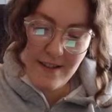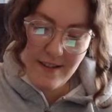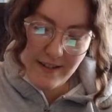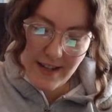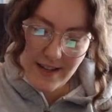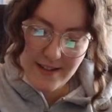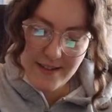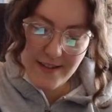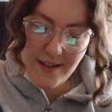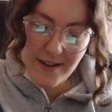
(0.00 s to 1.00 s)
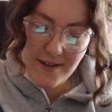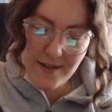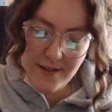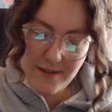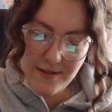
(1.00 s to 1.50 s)
Okay, so
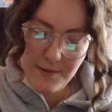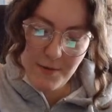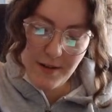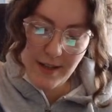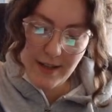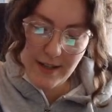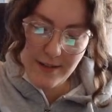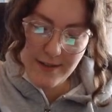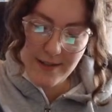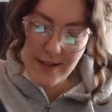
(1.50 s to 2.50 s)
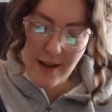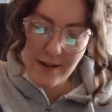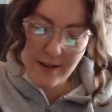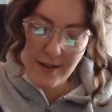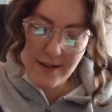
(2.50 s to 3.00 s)
she wanted like a little
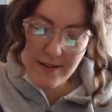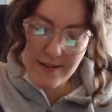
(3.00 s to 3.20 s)
circlet.